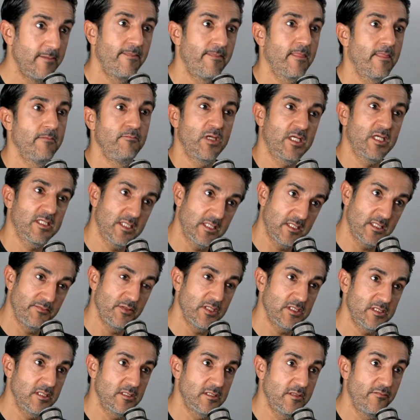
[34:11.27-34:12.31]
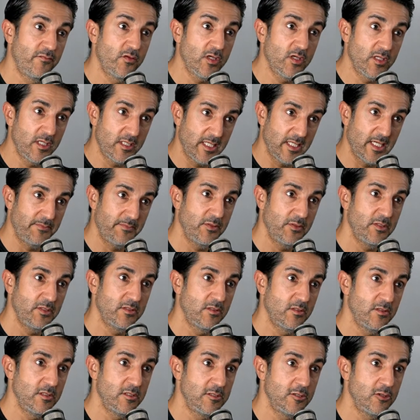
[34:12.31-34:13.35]
Because as a business, if you're going to tap
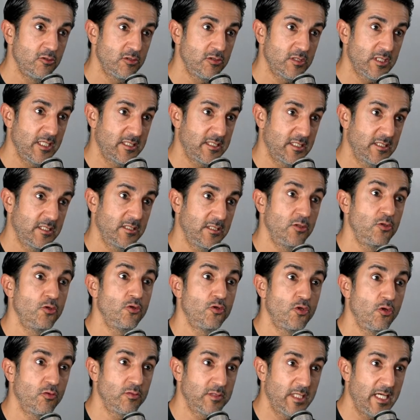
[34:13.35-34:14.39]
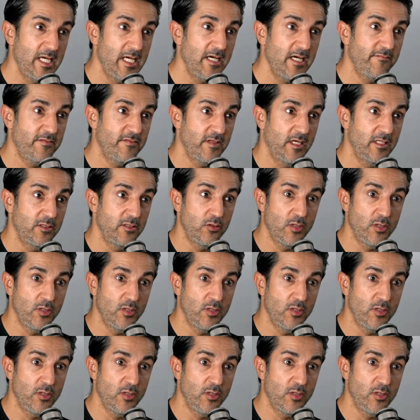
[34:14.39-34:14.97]
into these use cases and you don't have that,